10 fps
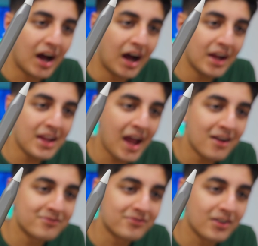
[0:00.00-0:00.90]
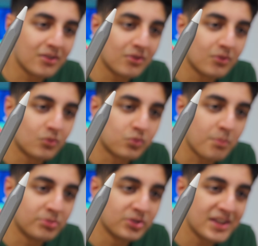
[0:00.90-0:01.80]
I have
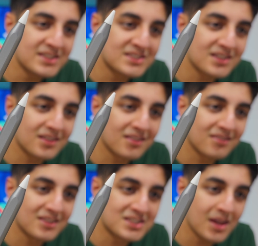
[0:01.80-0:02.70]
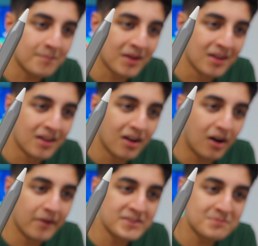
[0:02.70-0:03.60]
replaced the tip
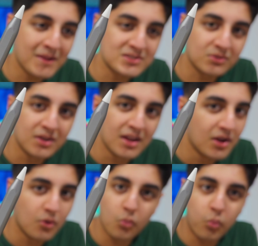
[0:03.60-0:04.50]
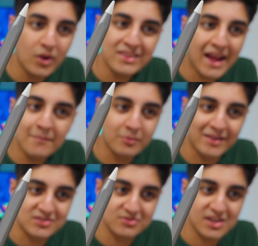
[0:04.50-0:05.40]
on this pencil with an Apple
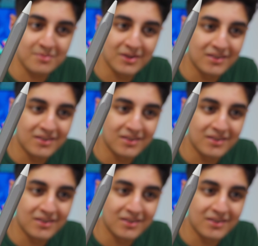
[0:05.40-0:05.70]
Pencil tip.